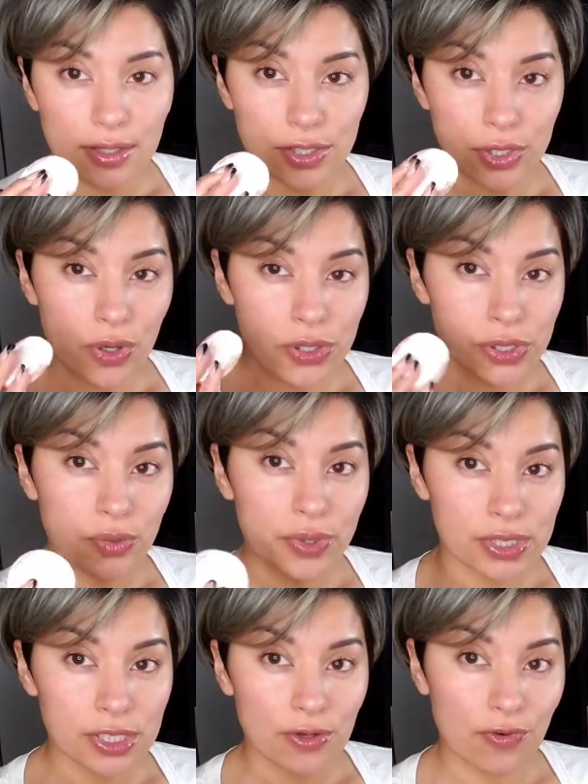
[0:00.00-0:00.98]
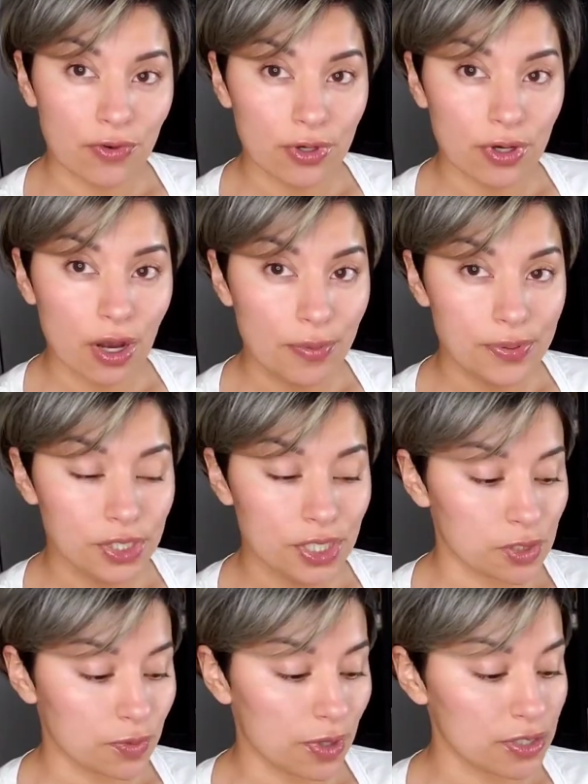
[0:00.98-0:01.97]
There's also a Sephora
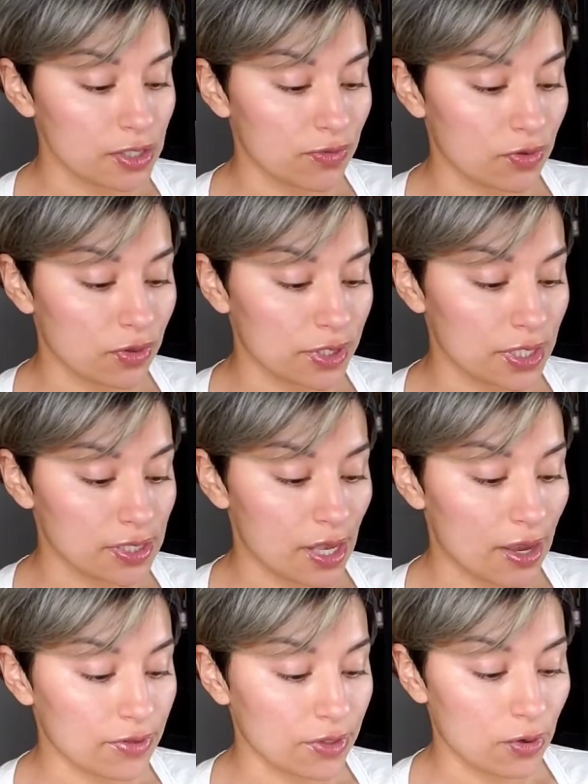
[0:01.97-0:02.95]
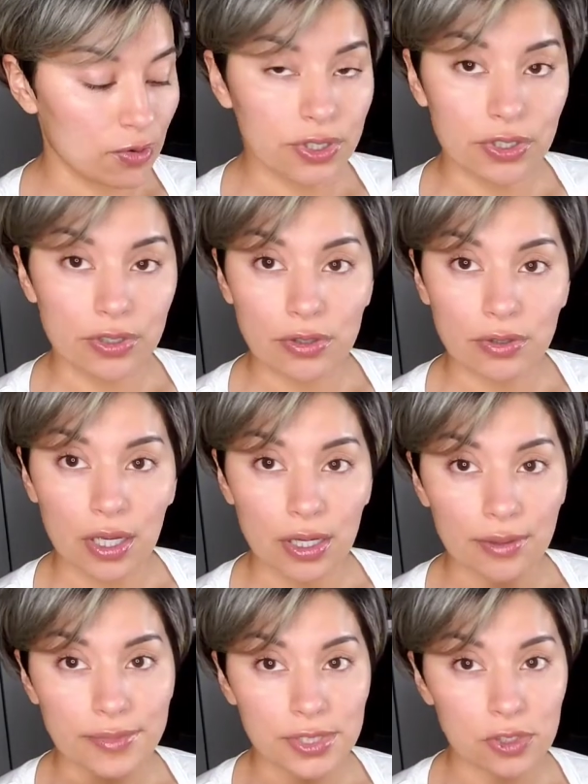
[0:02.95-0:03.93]
option as well. Sephora does have their own
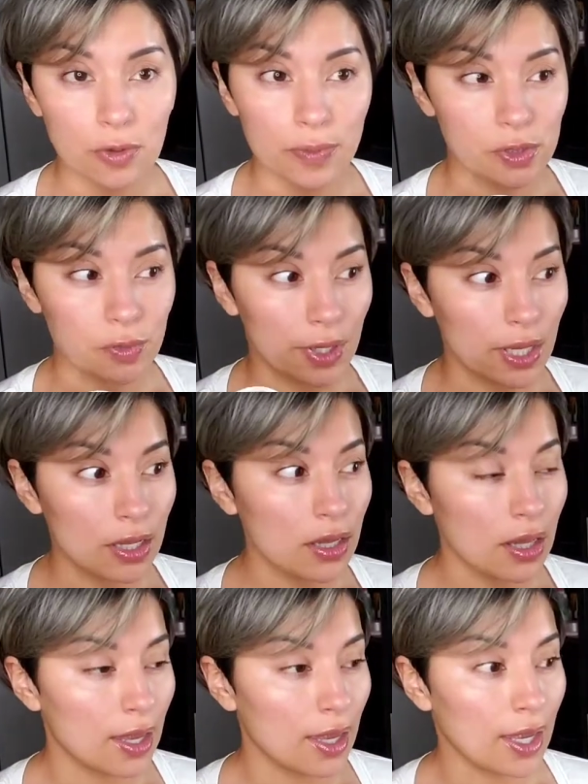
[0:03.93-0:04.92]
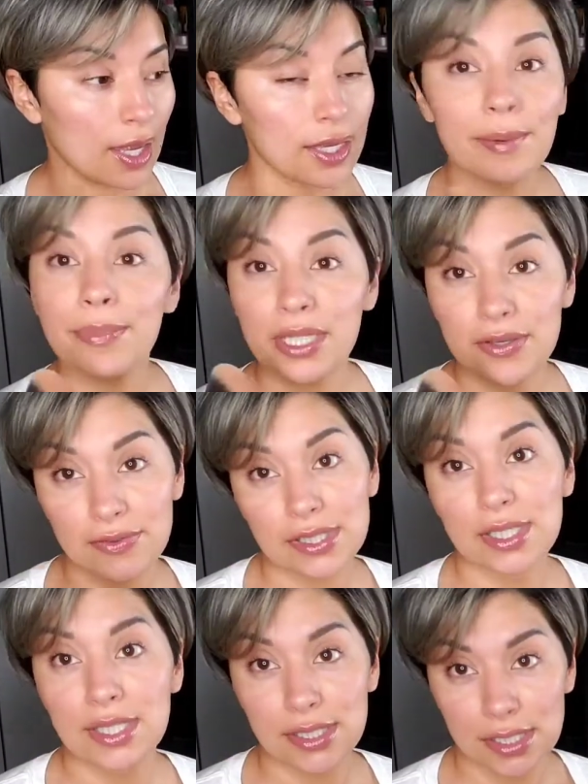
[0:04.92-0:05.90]
little soap as well, and I believe
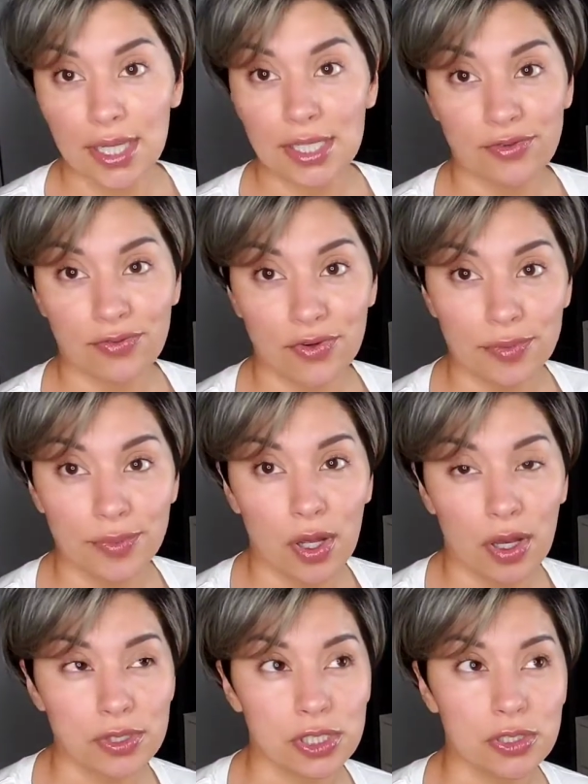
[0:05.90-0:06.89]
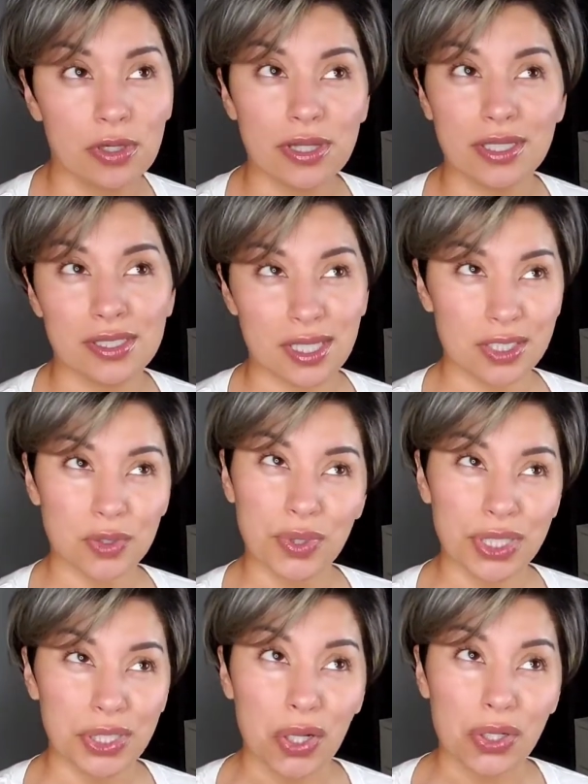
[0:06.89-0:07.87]
it's a nice affordable option too. I think it's like
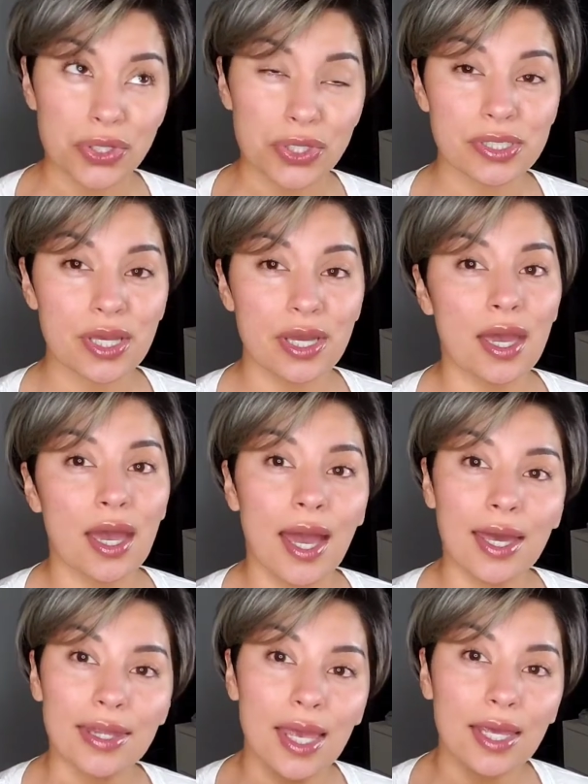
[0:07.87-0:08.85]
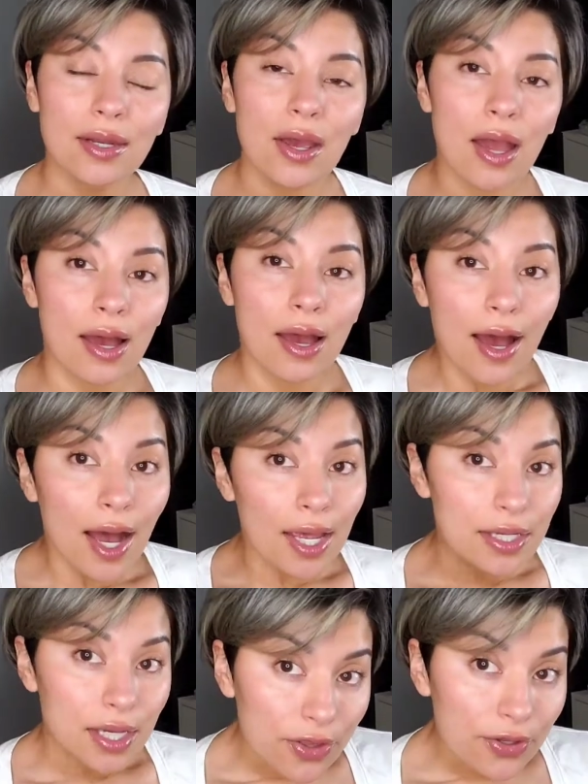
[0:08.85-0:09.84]
$20. And then
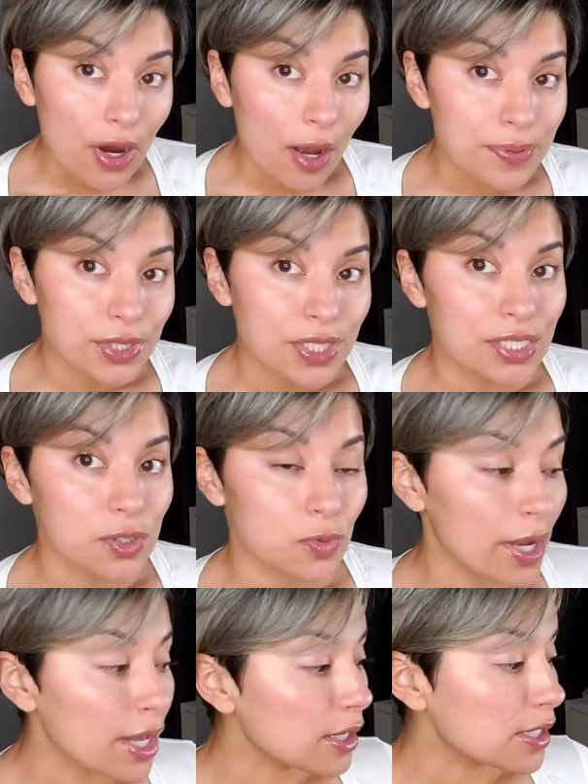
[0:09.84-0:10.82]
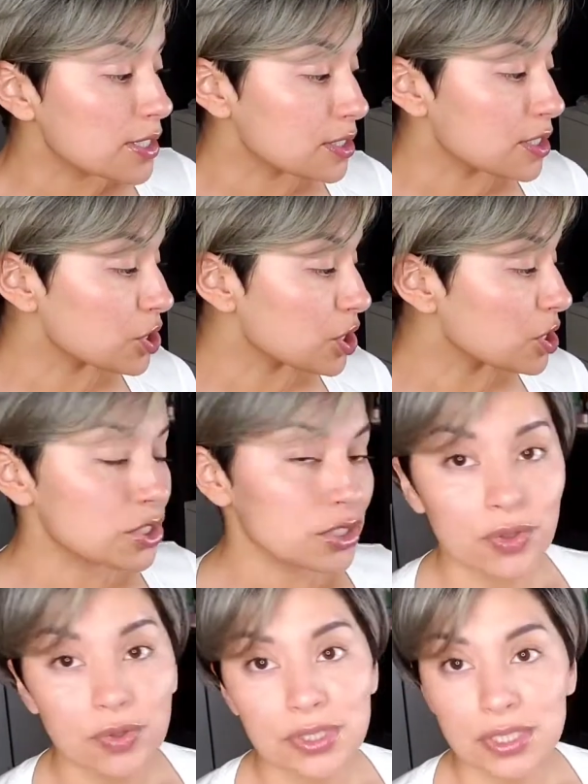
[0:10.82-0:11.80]
another option as well is to just
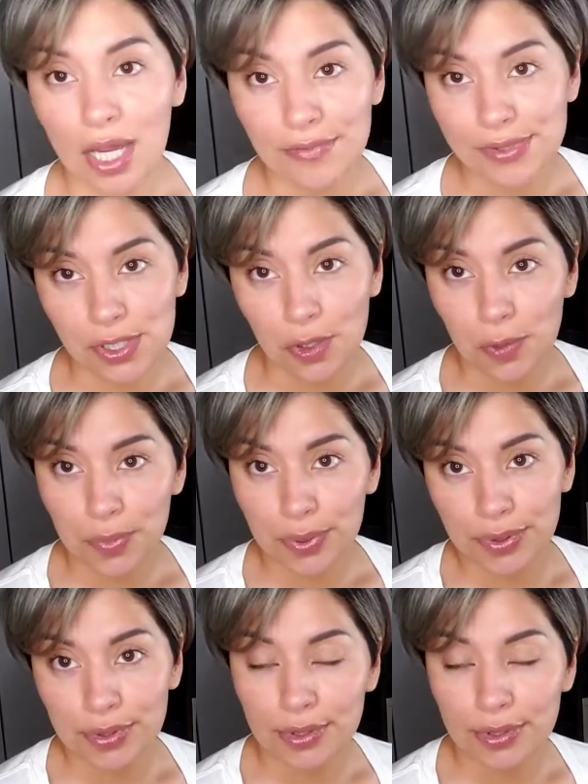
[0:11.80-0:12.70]
use Dove soap.